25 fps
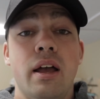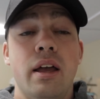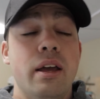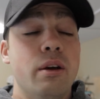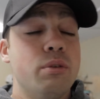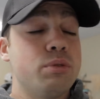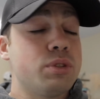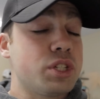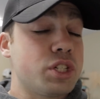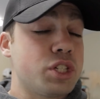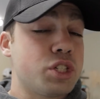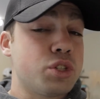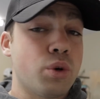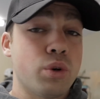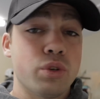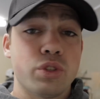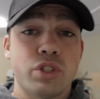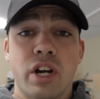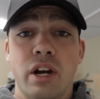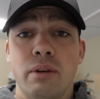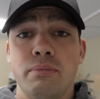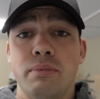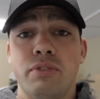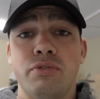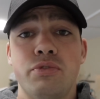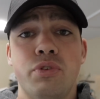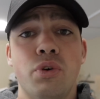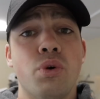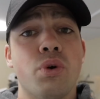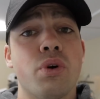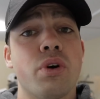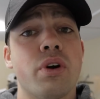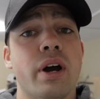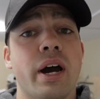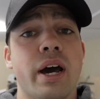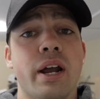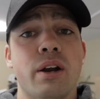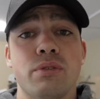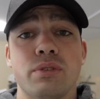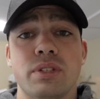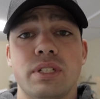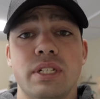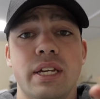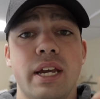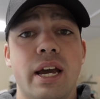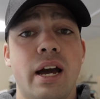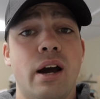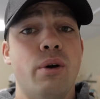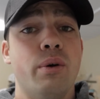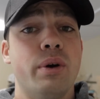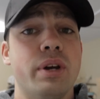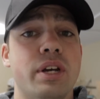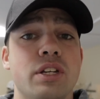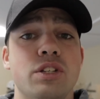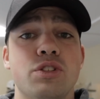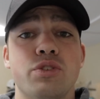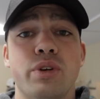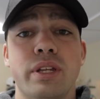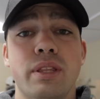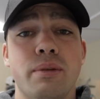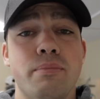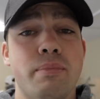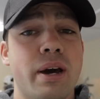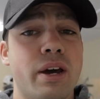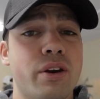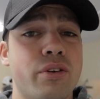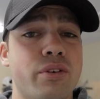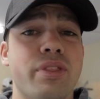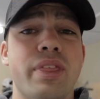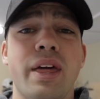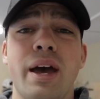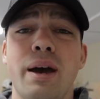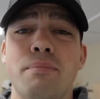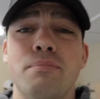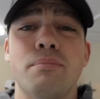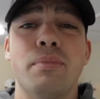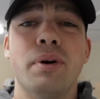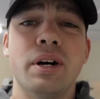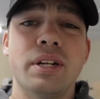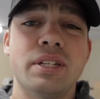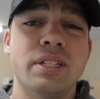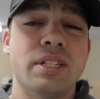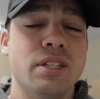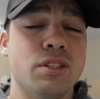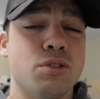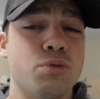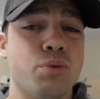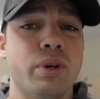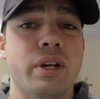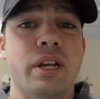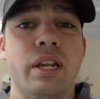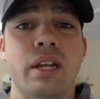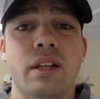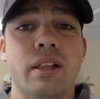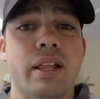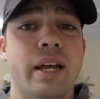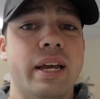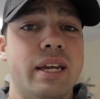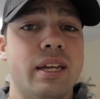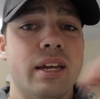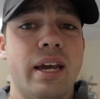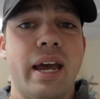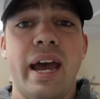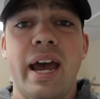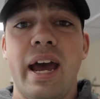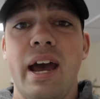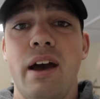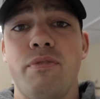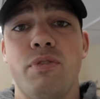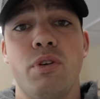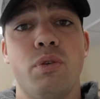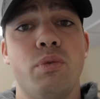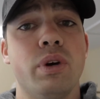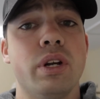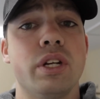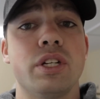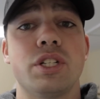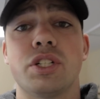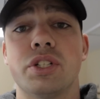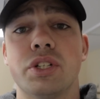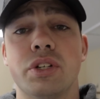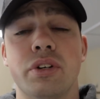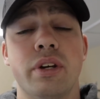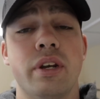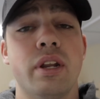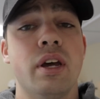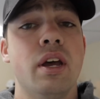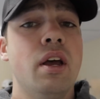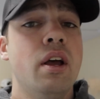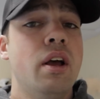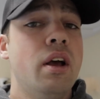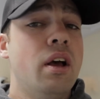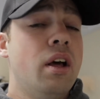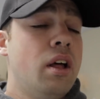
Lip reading: It was a short drive before. I don't see how it could drain the battery that much. It's reading like half of what it should.